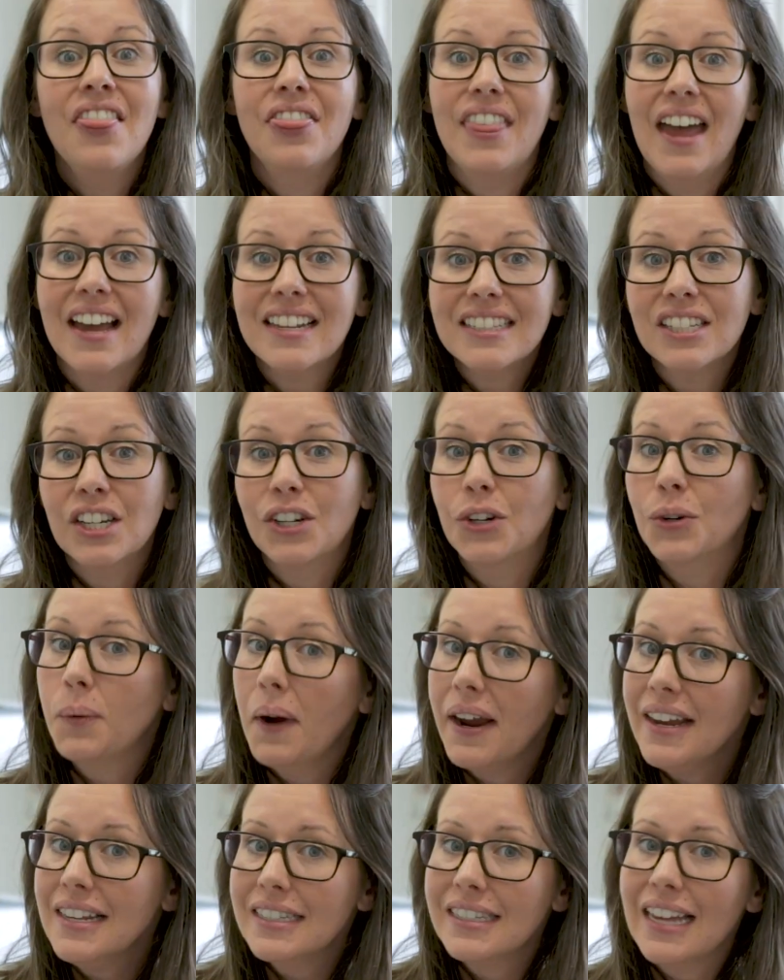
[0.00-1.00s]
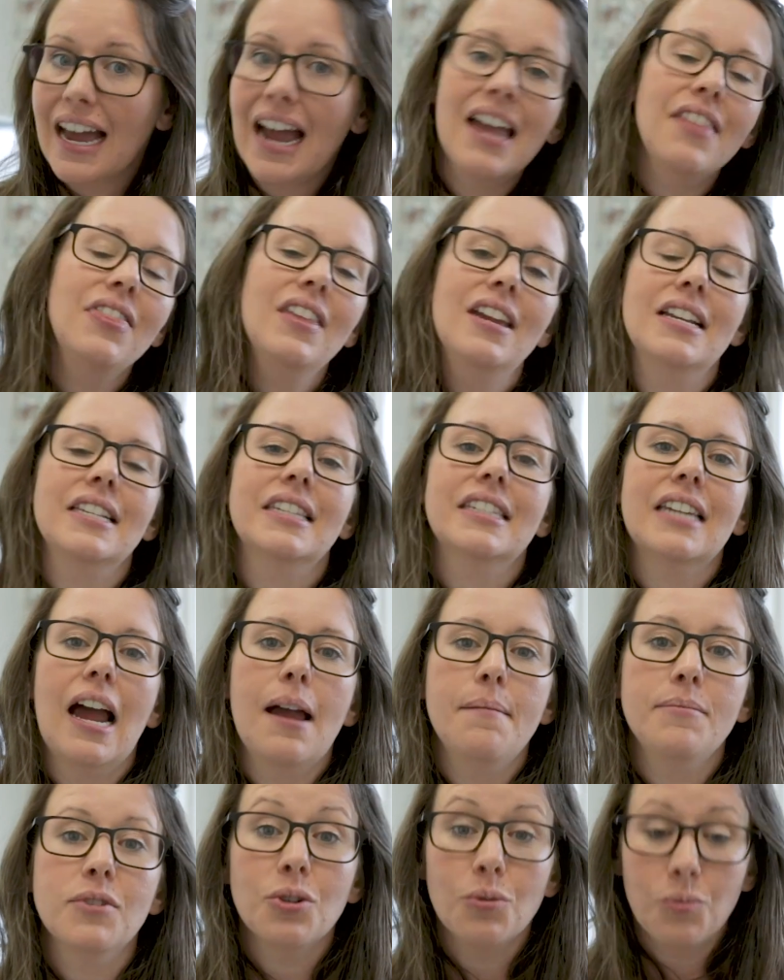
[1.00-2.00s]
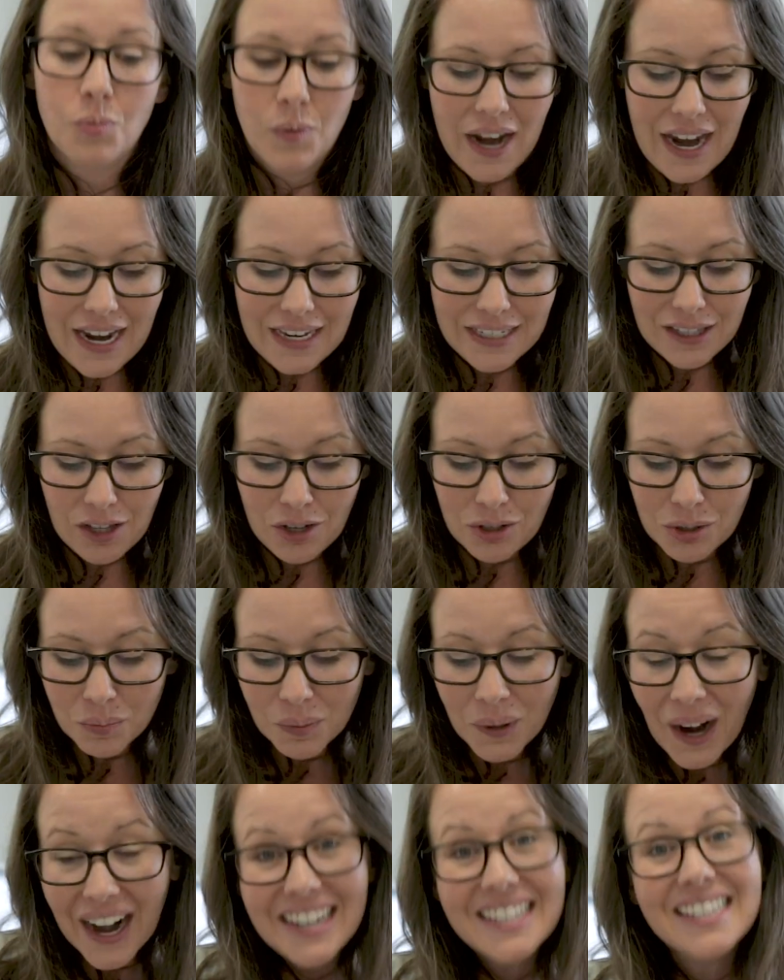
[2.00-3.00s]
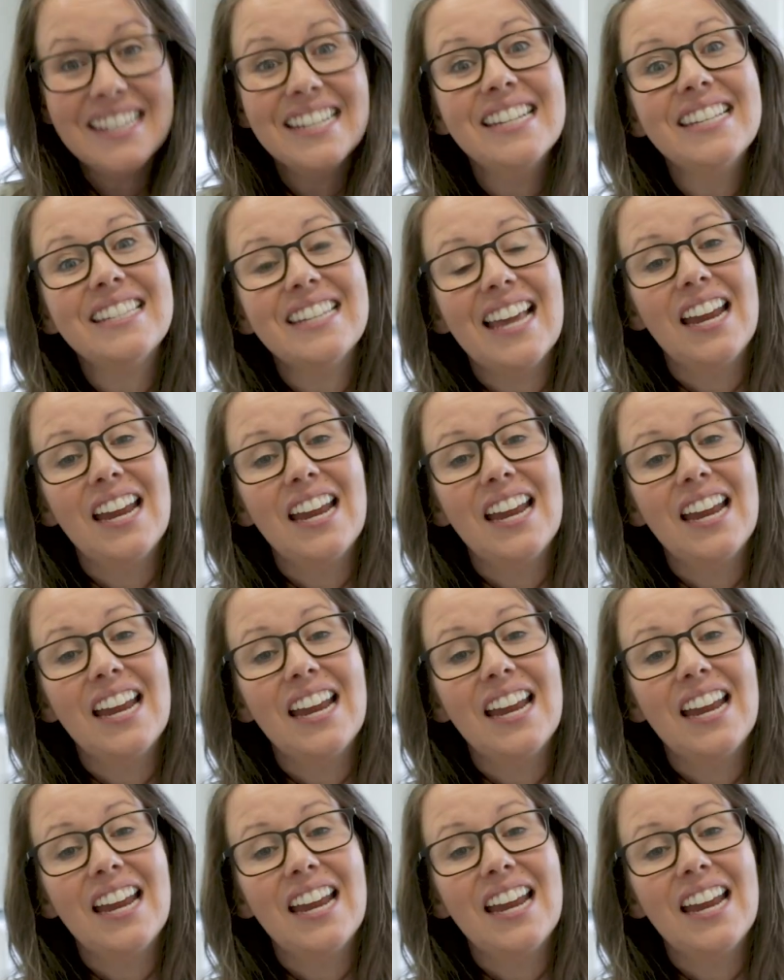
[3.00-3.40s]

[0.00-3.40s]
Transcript: that's a great sign that it's time to raise those prices